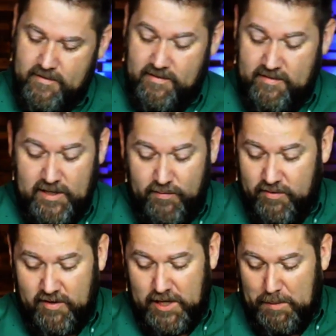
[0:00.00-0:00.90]
This stuff
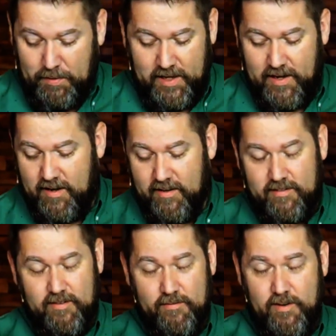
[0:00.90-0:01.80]
is complicated and
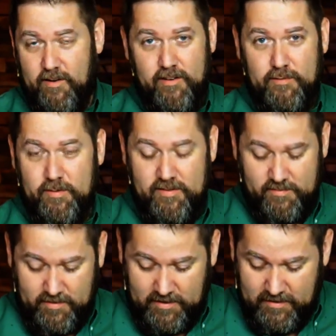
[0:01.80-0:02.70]
it's very
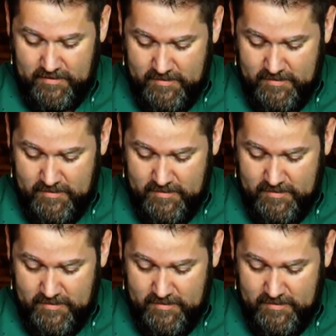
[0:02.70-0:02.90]
specific.